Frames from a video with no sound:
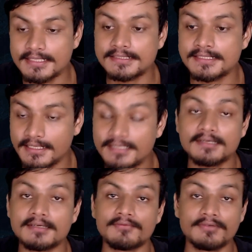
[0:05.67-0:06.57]
is
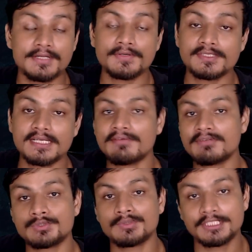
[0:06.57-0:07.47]
here. Windows
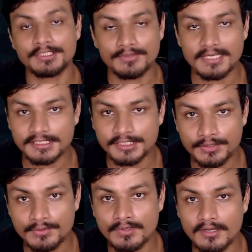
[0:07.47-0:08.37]
11
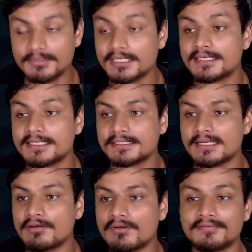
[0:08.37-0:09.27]
22H2 update is
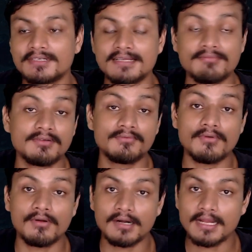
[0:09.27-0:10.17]
now available
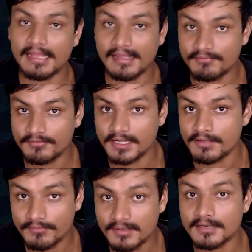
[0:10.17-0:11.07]
for
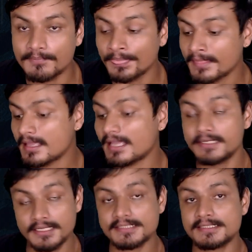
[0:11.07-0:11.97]
everyone.
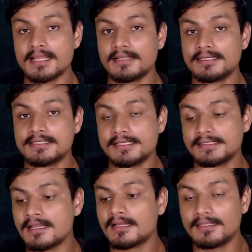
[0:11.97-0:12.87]
And yes, this
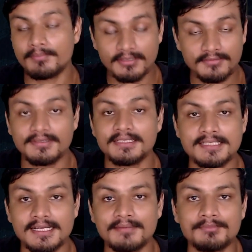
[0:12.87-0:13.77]
is the
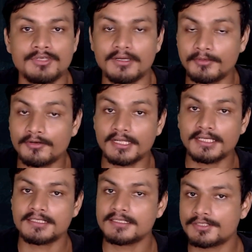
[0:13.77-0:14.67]
perfect time to
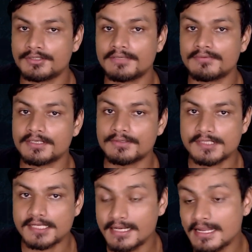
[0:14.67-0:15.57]
upgrade to the
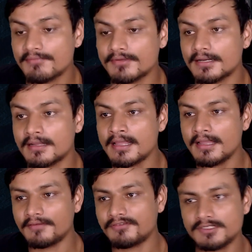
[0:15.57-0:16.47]
Windows 11.
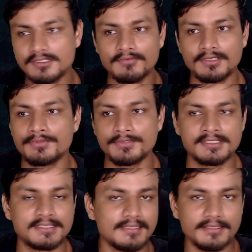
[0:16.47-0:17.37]
If you're someone who
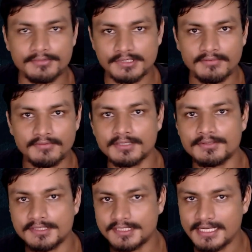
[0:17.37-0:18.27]
is still using
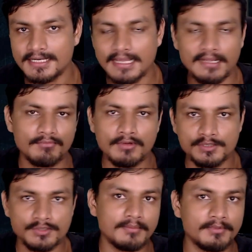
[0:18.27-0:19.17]
Windows 10 and
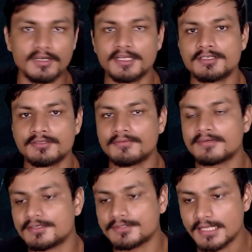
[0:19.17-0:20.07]
want to upgrade to the
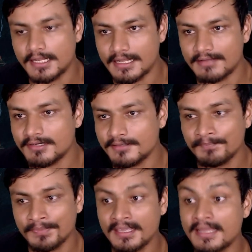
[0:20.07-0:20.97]
Windows 11,